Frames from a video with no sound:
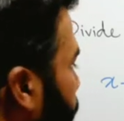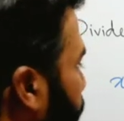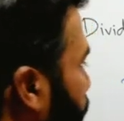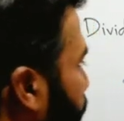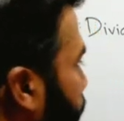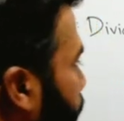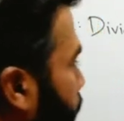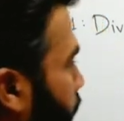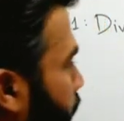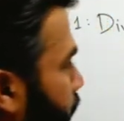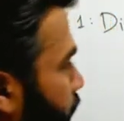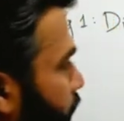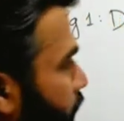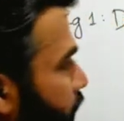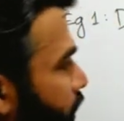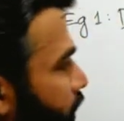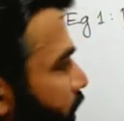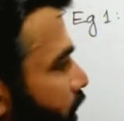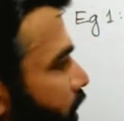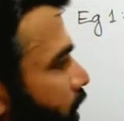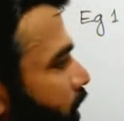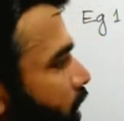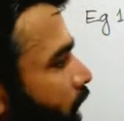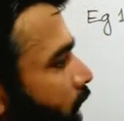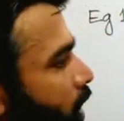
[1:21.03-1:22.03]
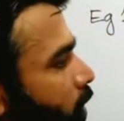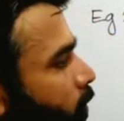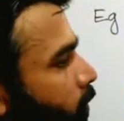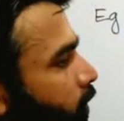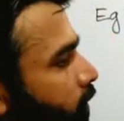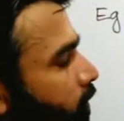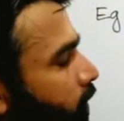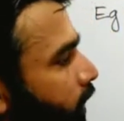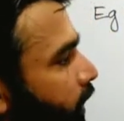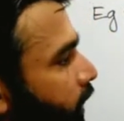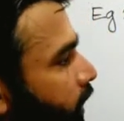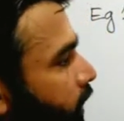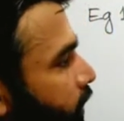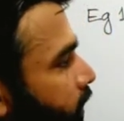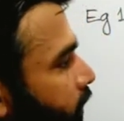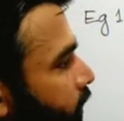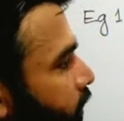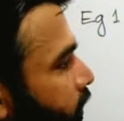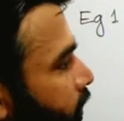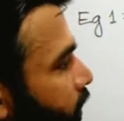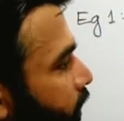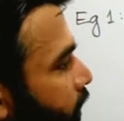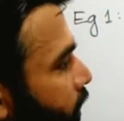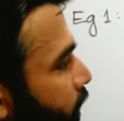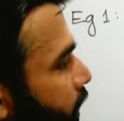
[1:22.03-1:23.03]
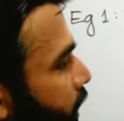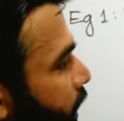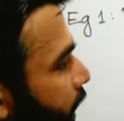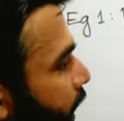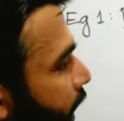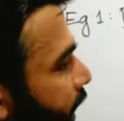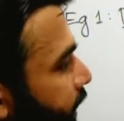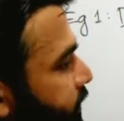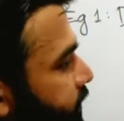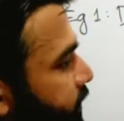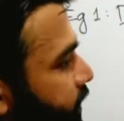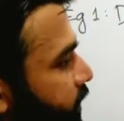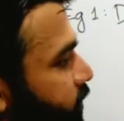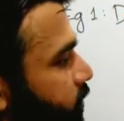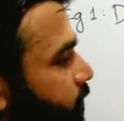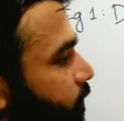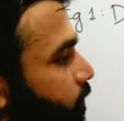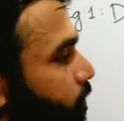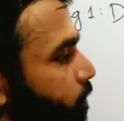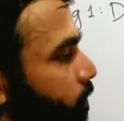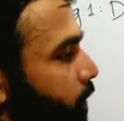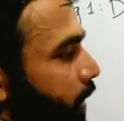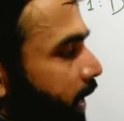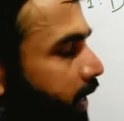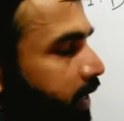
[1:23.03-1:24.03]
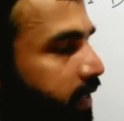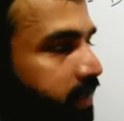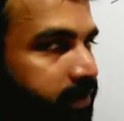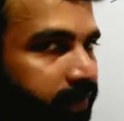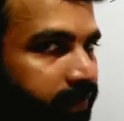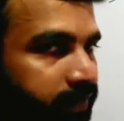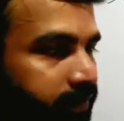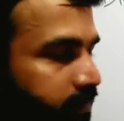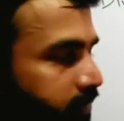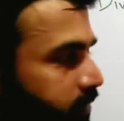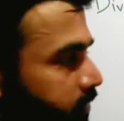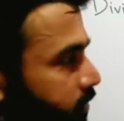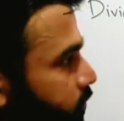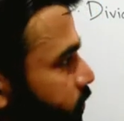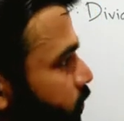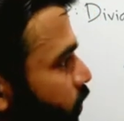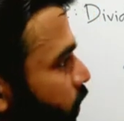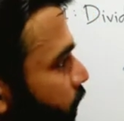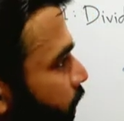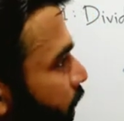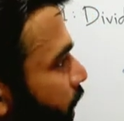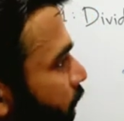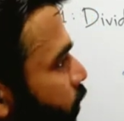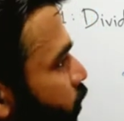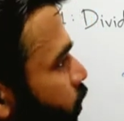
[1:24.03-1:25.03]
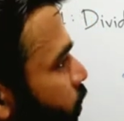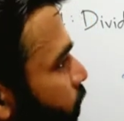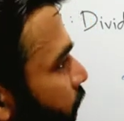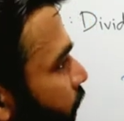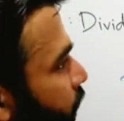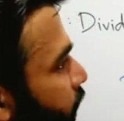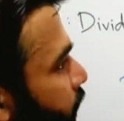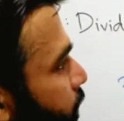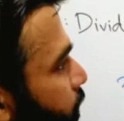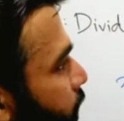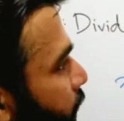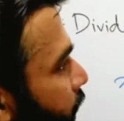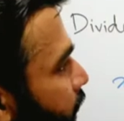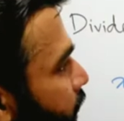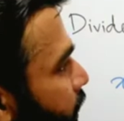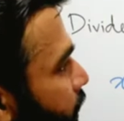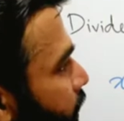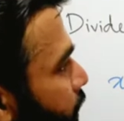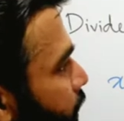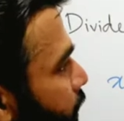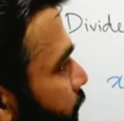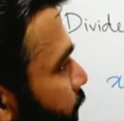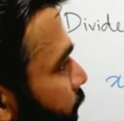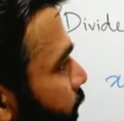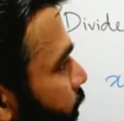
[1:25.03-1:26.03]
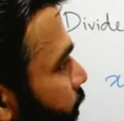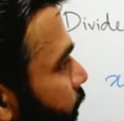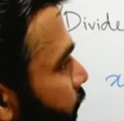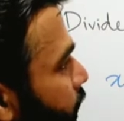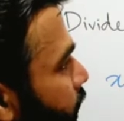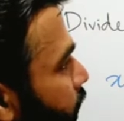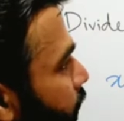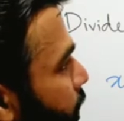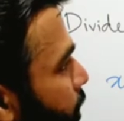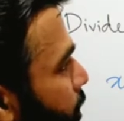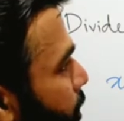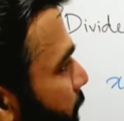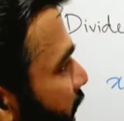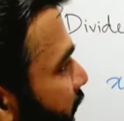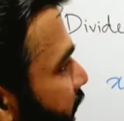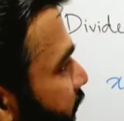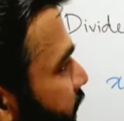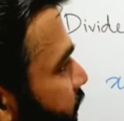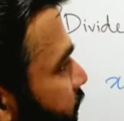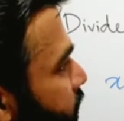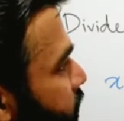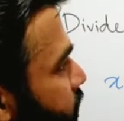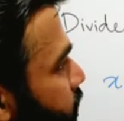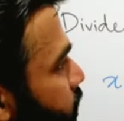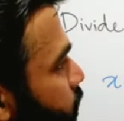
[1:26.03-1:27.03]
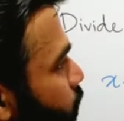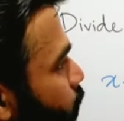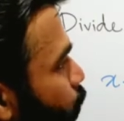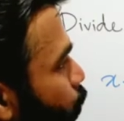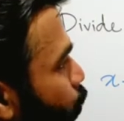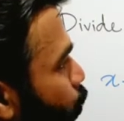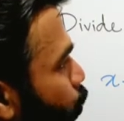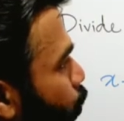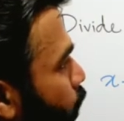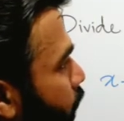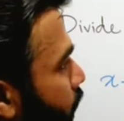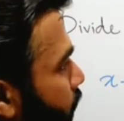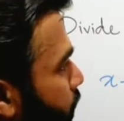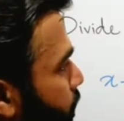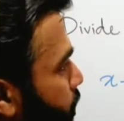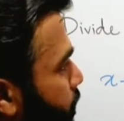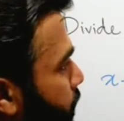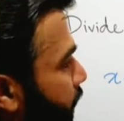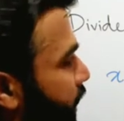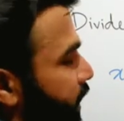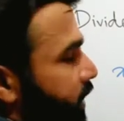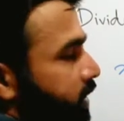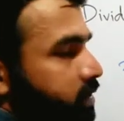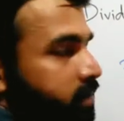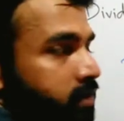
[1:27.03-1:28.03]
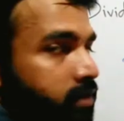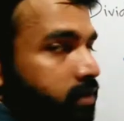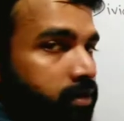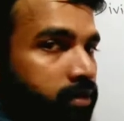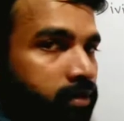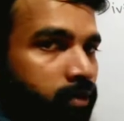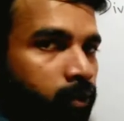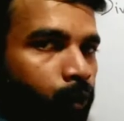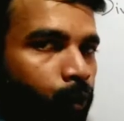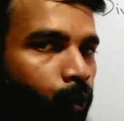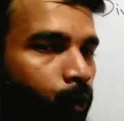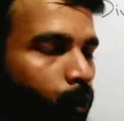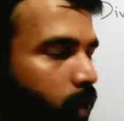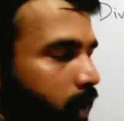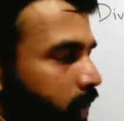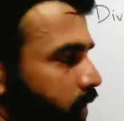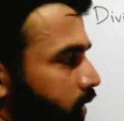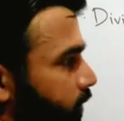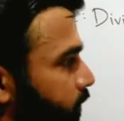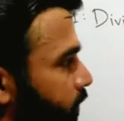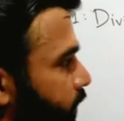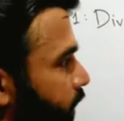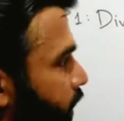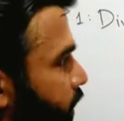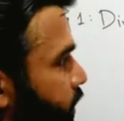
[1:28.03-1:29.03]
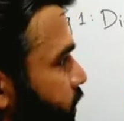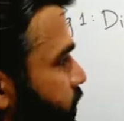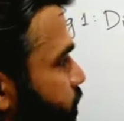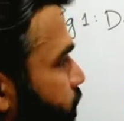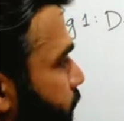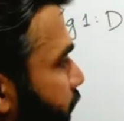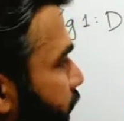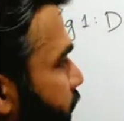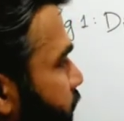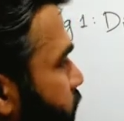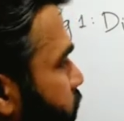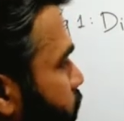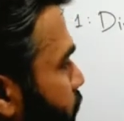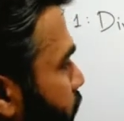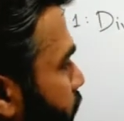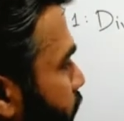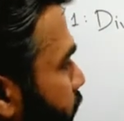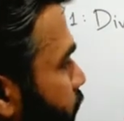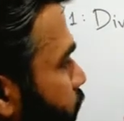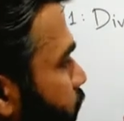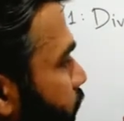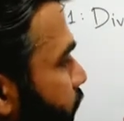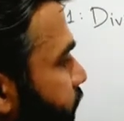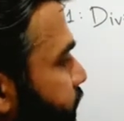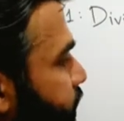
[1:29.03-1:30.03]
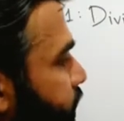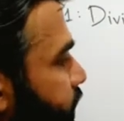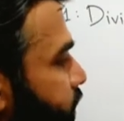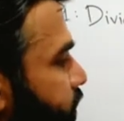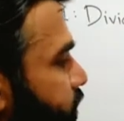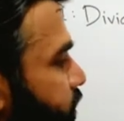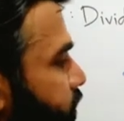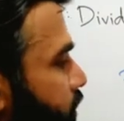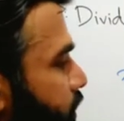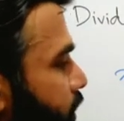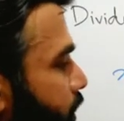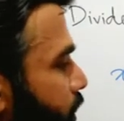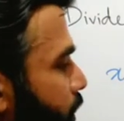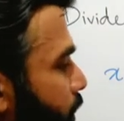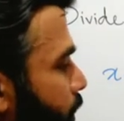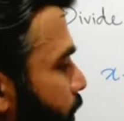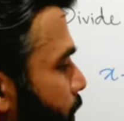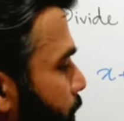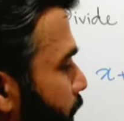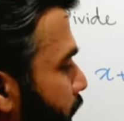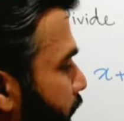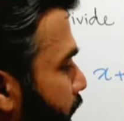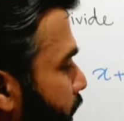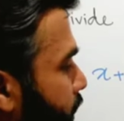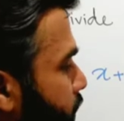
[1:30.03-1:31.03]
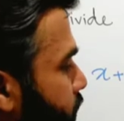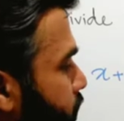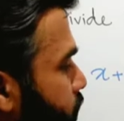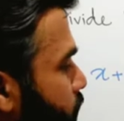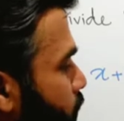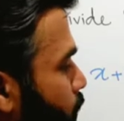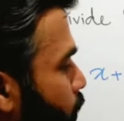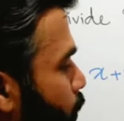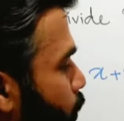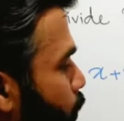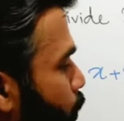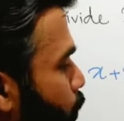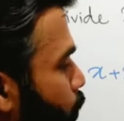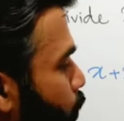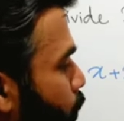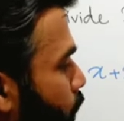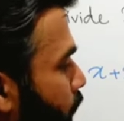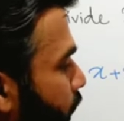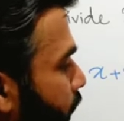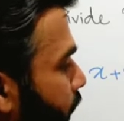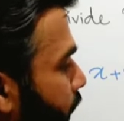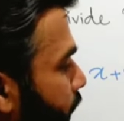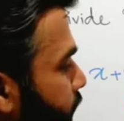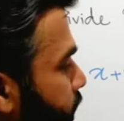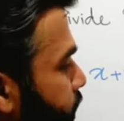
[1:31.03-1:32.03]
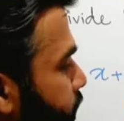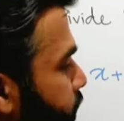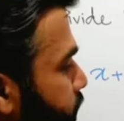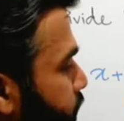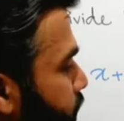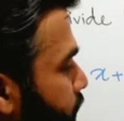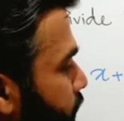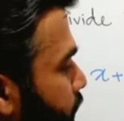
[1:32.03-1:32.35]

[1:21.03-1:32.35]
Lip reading: Then how we will get x as minus x? So we have to multiply with a minus 1, that is minus 1 into x is minus 1x.